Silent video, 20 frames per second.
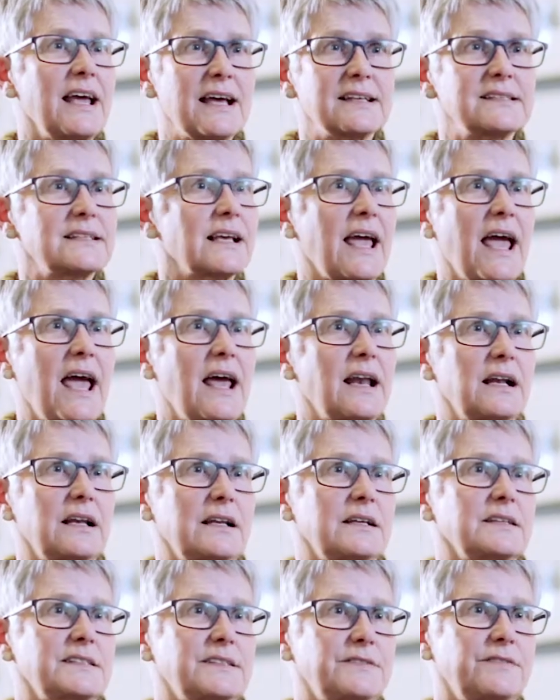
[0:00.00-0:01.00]
as a
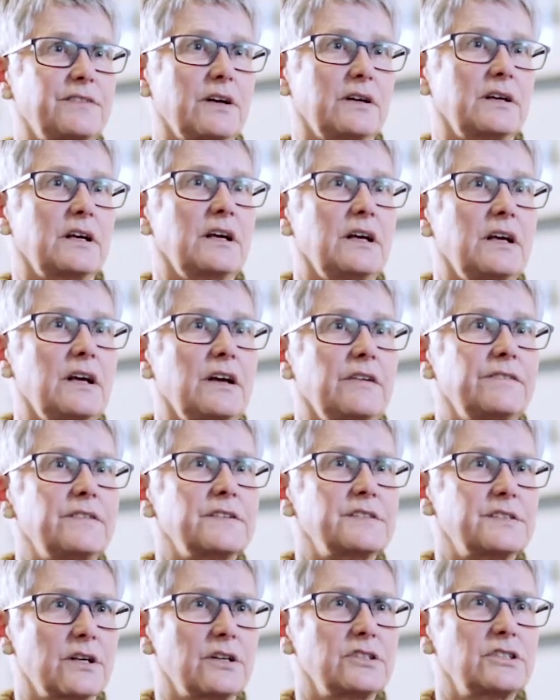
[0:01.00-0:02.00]
catalyst for
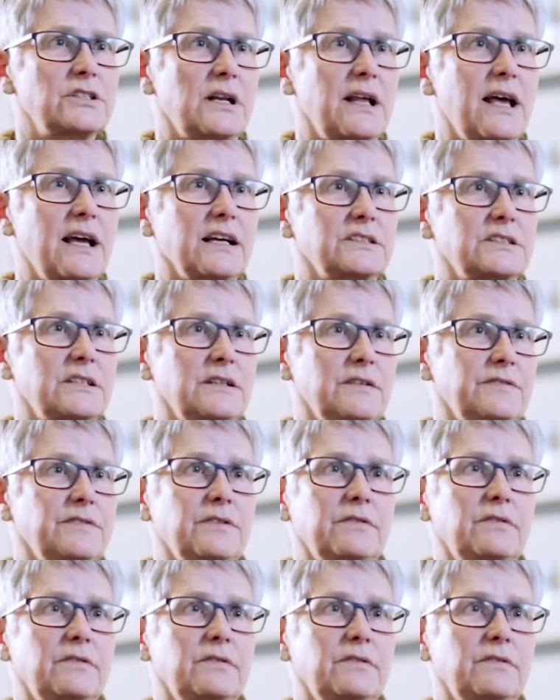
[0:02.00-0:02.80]
social action, for